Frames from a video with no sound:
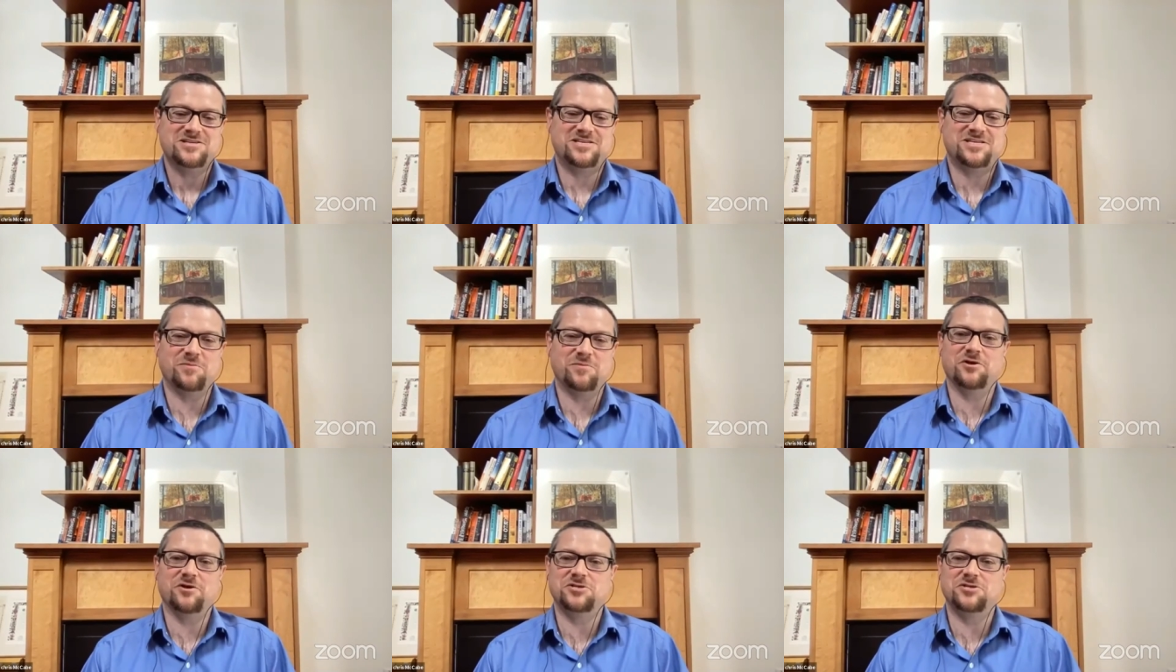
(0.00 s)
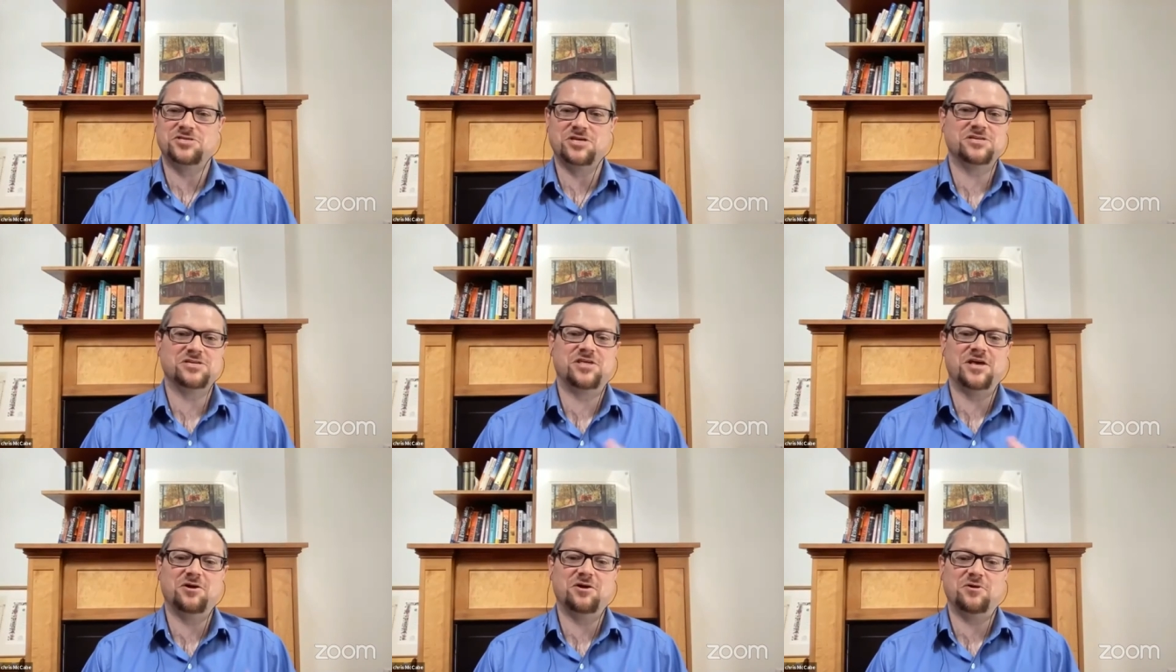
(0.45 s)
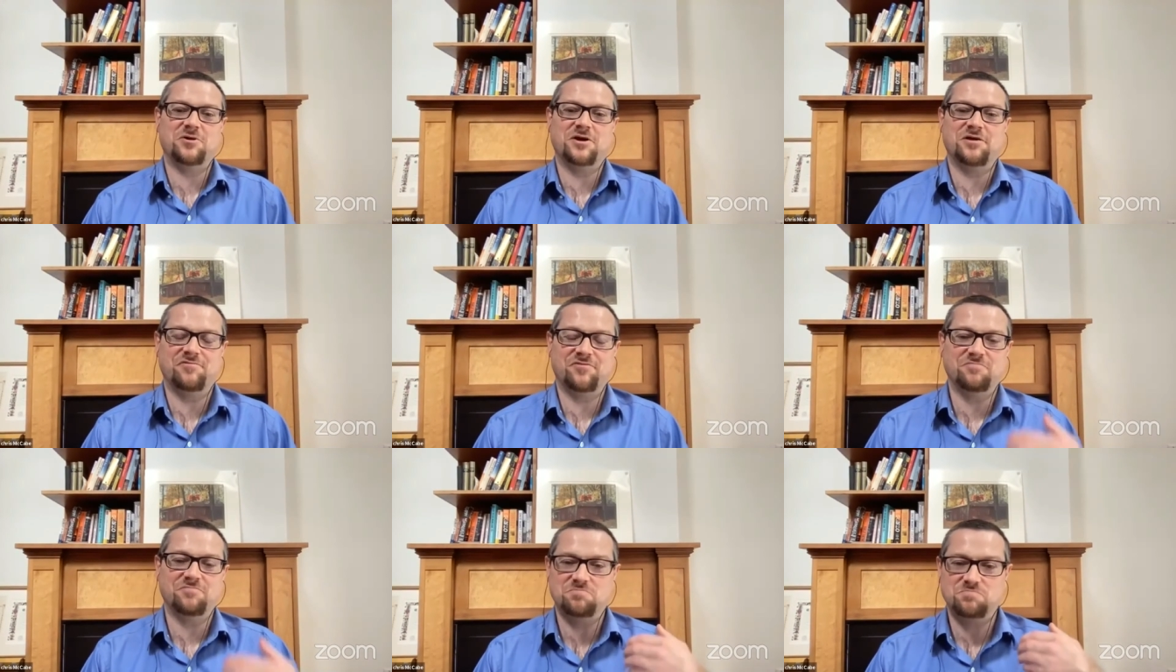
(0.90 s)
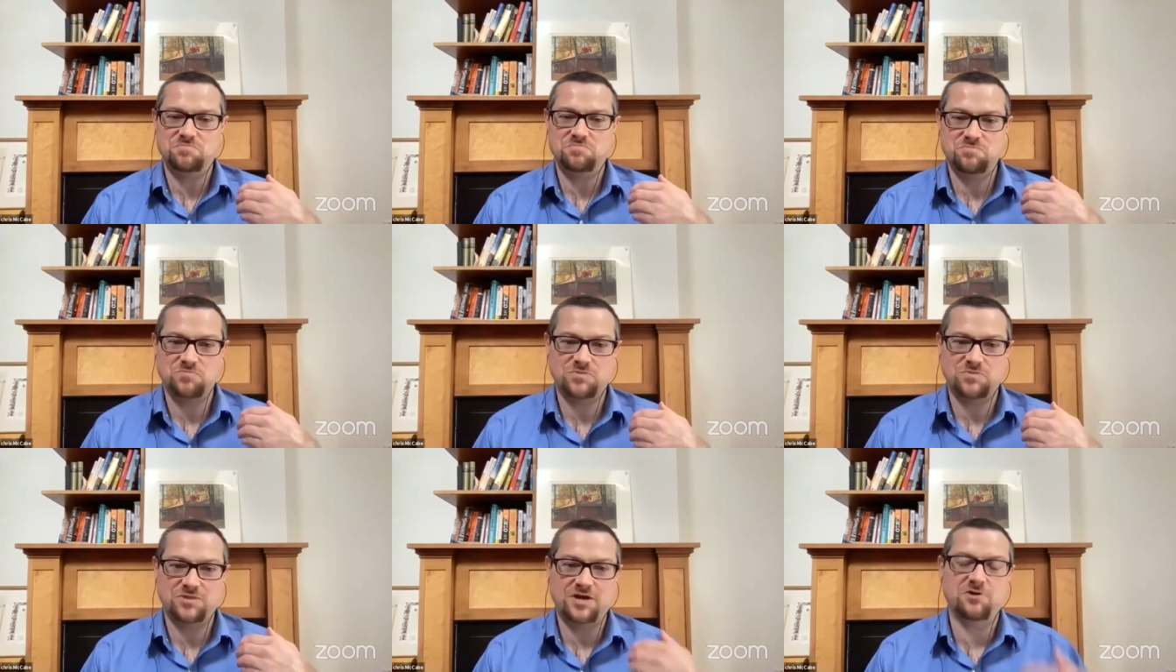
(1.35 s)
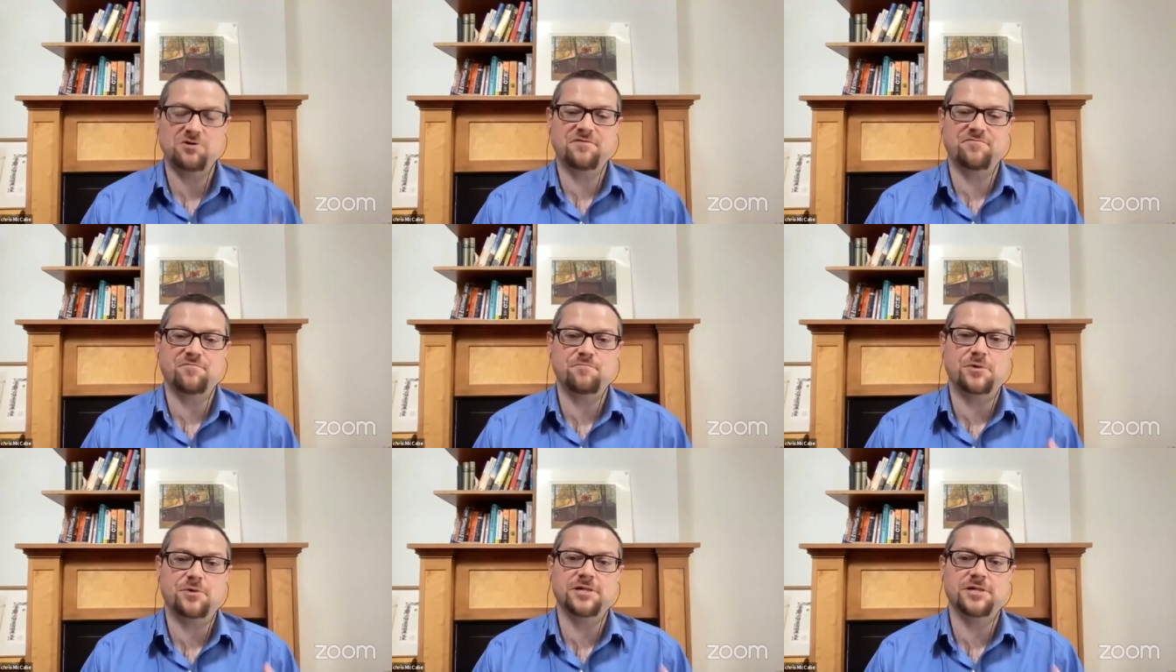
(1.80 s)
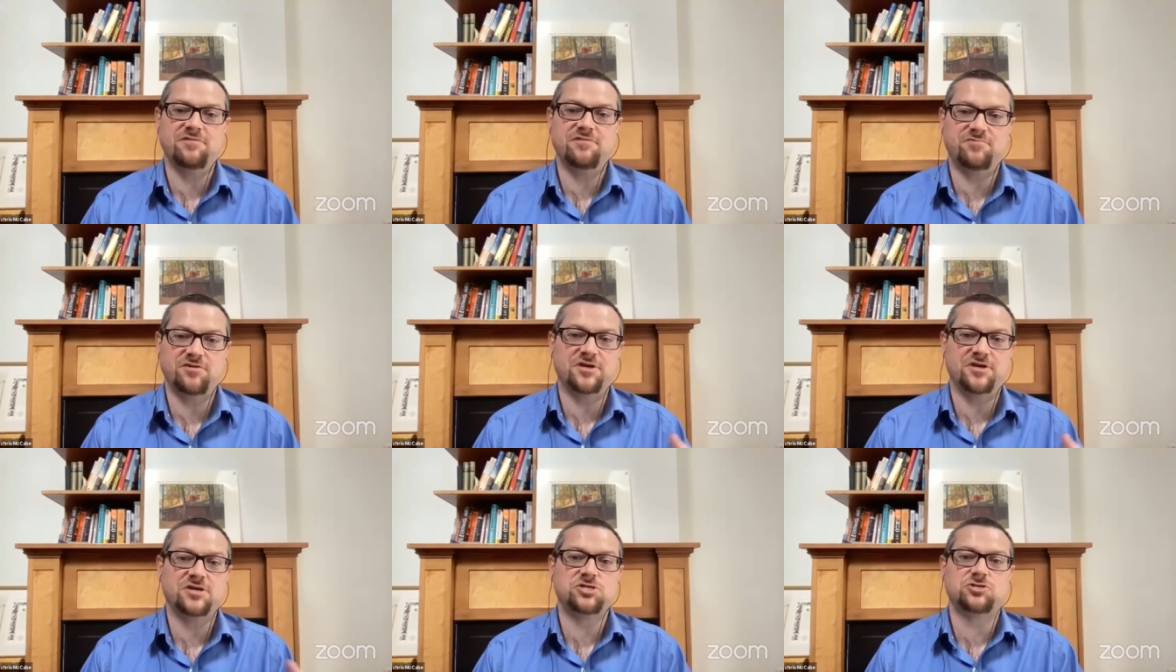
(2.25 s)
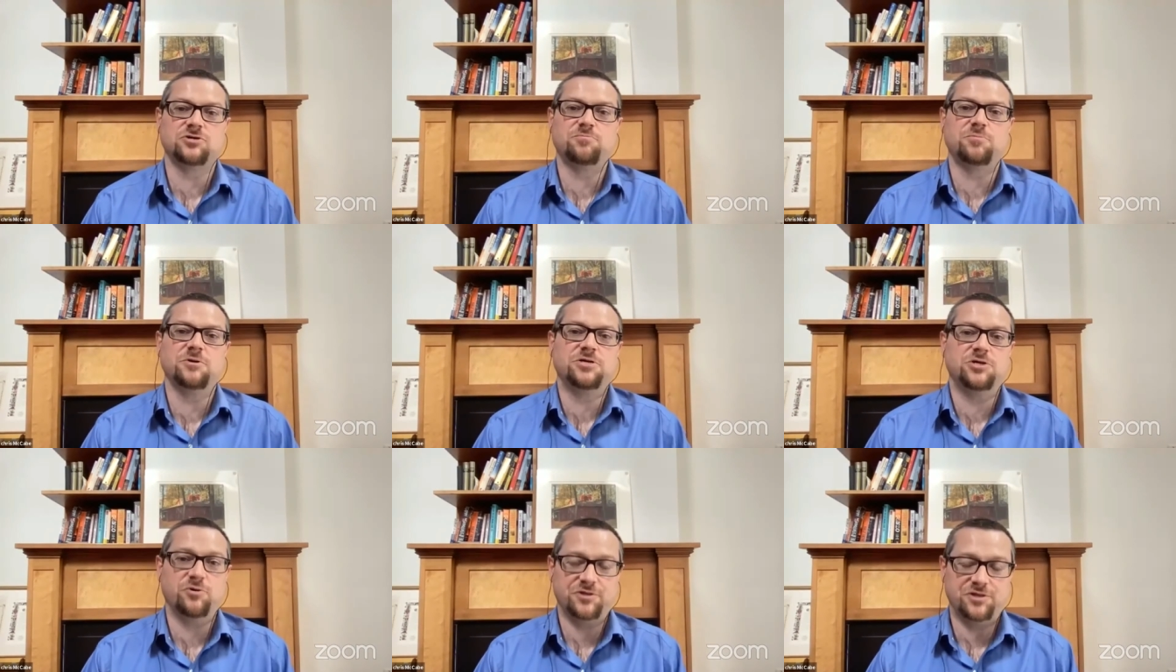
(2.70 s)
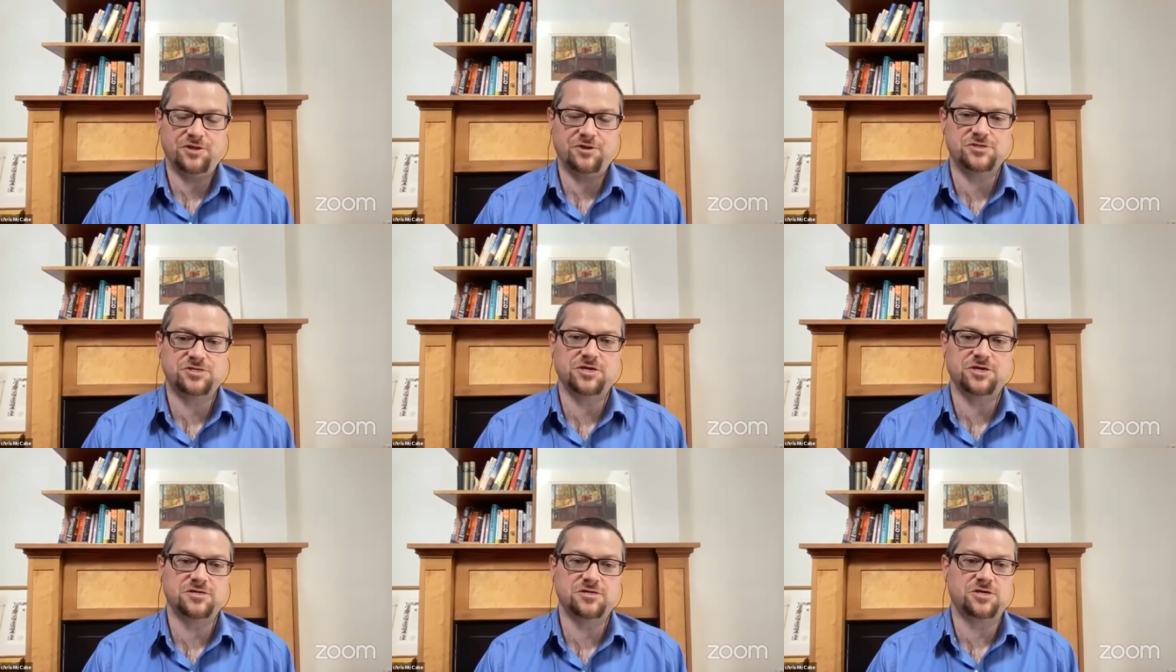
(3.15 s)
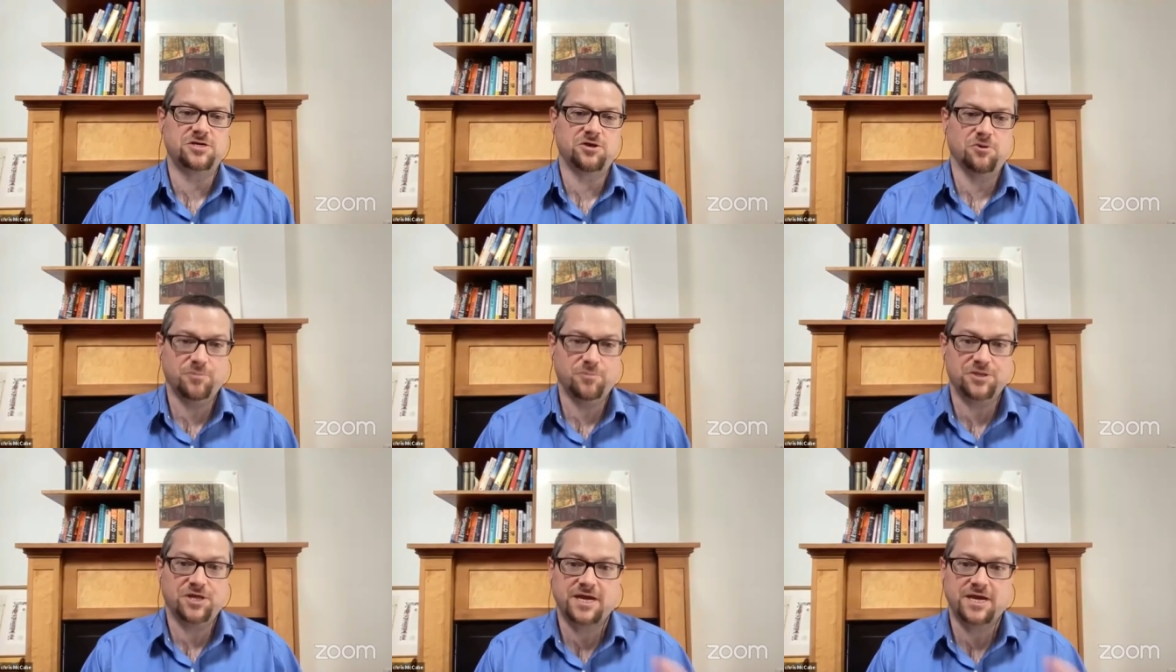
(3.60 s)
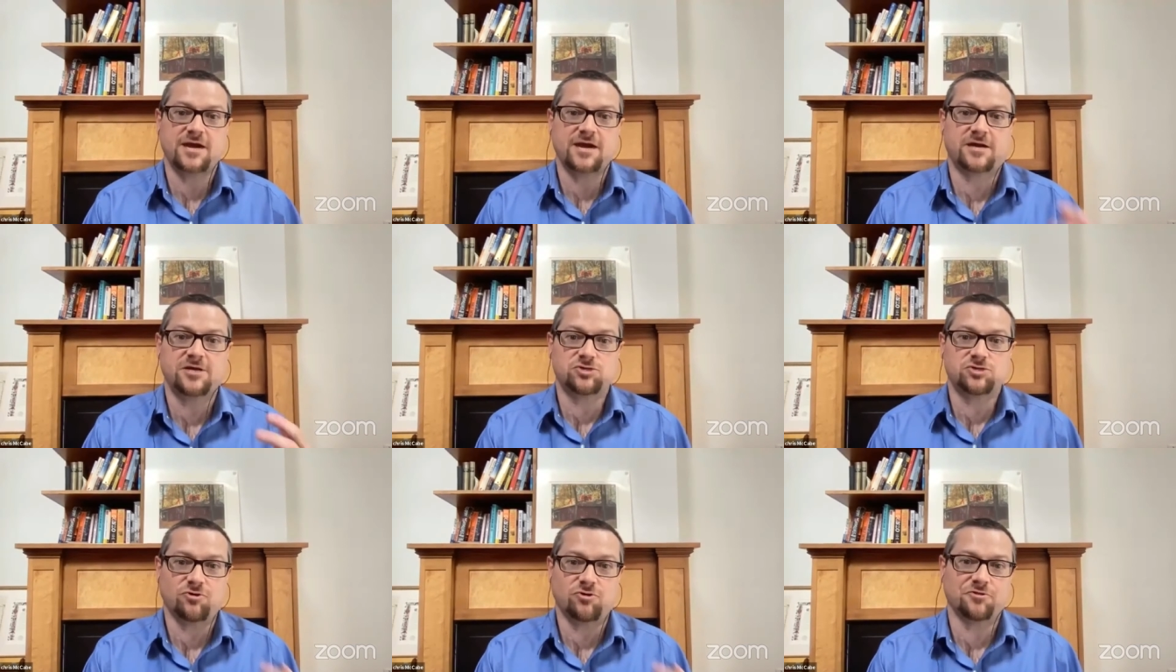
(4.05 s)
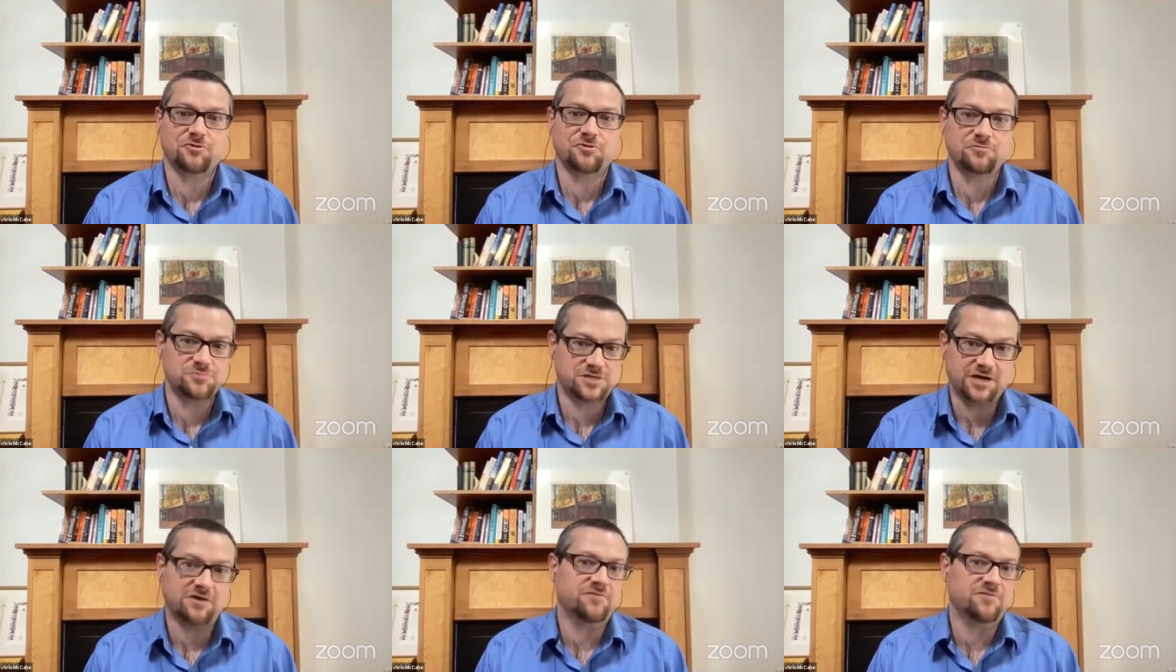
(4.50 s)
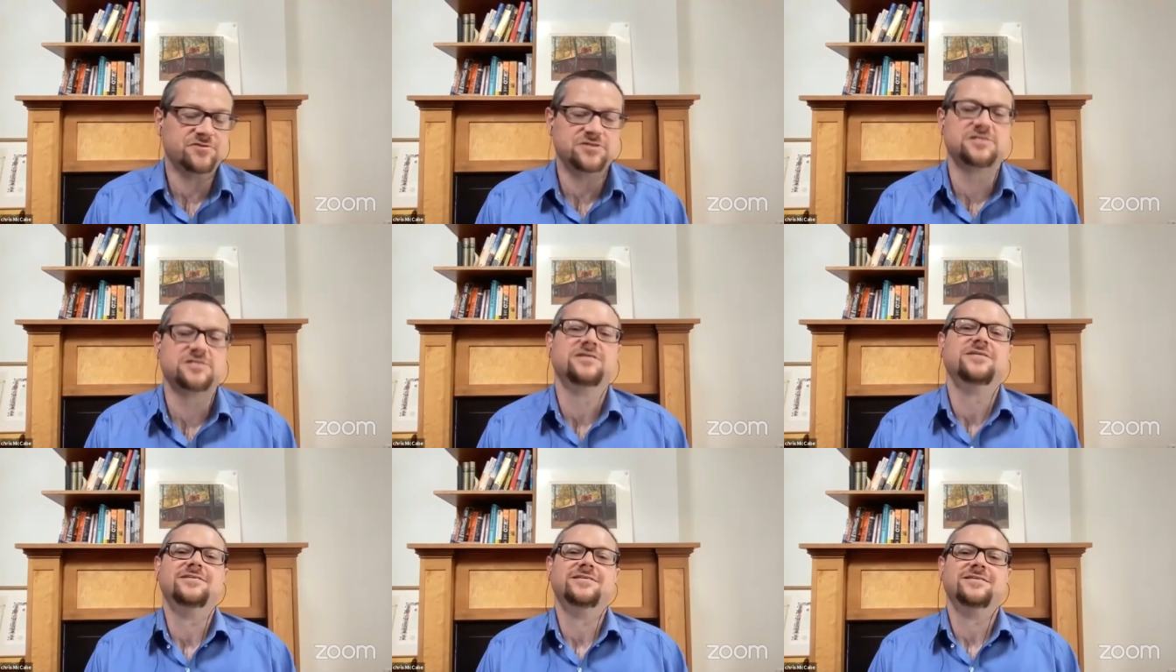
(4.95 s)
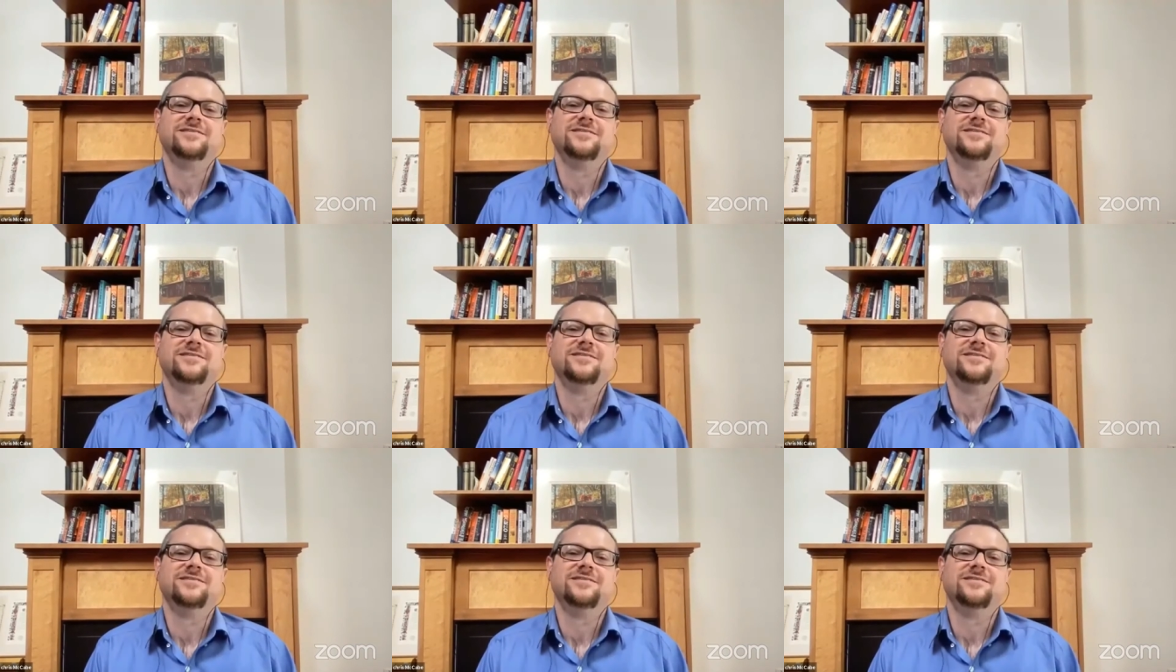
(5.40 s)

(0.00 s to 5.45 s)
some of those things they don't even they don't even believe that they should be doing those things to you, but they can't control themselves.